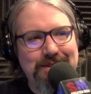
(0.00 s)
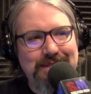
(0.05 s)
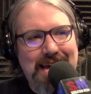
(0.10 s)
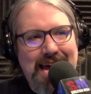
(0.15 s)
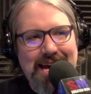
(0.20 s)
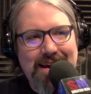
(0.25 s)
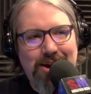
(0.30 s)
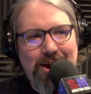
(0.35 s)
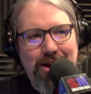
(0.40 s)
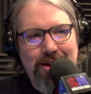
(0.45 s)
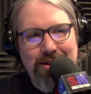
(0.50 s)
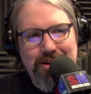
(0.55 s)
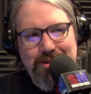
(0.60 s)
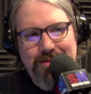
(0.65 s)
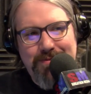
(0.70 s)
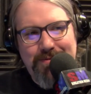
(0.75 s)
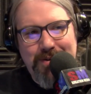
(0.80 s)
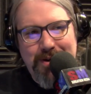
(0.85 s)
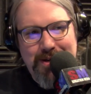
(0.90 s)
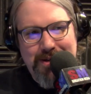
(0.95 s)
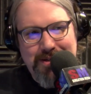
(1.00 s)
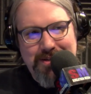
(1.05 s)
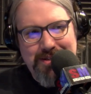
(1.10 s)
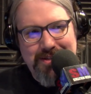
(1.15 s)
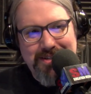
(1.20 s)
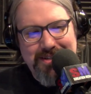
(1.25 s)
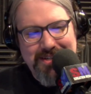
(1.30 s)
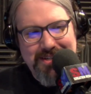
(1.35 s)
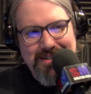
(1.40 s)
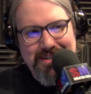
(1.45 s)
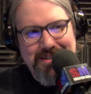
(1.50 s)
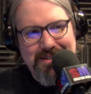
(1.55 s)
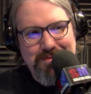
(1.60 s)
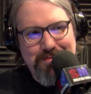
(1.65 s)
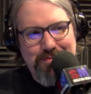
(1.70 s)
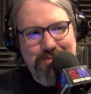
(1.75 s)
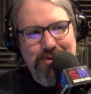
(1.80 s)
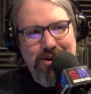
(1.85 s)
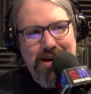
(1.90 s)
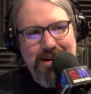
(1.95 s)
that college fund
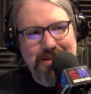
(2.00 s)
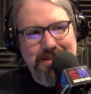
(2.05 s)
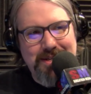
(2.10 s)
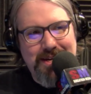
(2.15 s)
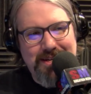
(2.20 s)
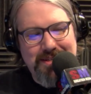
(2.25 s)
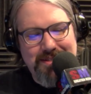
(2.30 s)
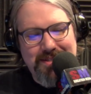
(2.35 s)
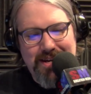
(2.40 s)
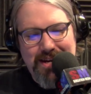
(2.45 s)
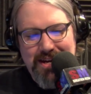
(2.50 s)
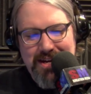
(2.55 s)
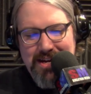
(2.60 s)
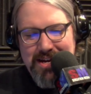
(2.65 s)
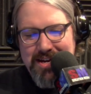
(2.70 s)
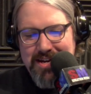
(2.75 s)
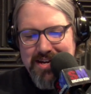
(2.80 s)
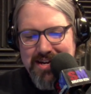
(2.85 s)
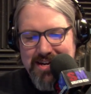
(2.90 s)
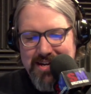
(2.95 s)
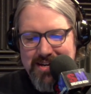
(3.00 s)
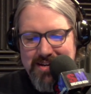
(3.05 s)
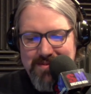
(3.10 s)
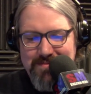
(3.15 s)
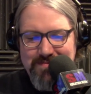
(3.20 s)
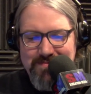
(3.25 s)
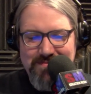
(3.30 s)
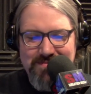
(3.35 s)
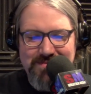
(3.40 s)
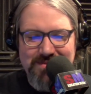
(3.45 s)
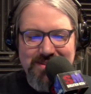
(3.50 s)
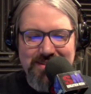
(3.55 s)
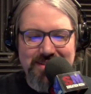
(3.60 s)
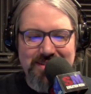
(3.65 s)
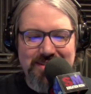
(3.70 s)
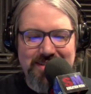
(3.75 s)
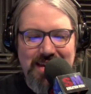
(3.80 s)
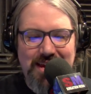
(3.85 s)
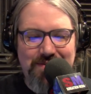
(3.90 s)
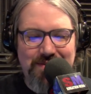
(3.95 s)
process uh, um,
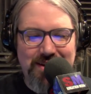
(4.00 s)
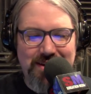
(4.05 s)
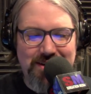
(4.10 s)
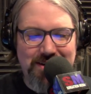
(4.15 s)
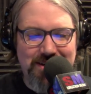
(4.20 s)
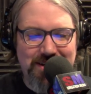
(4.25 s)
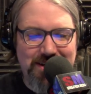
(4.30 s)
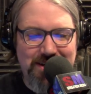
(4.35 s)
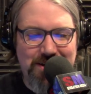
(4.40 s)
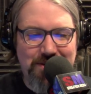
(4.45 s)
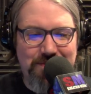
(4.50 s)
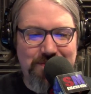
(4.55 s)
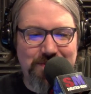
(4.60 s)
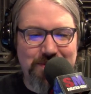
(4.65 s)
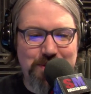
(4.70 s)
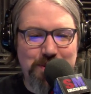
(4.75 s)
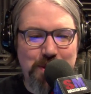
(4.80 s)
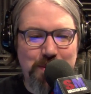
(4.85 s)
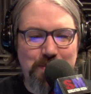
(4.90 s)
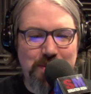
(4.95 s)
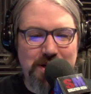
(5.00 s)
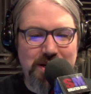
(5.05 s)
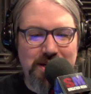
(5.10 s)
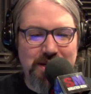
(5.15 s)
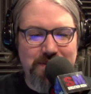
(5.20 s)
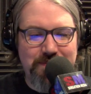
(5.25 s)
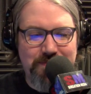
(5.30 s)
saving going to go for somebody?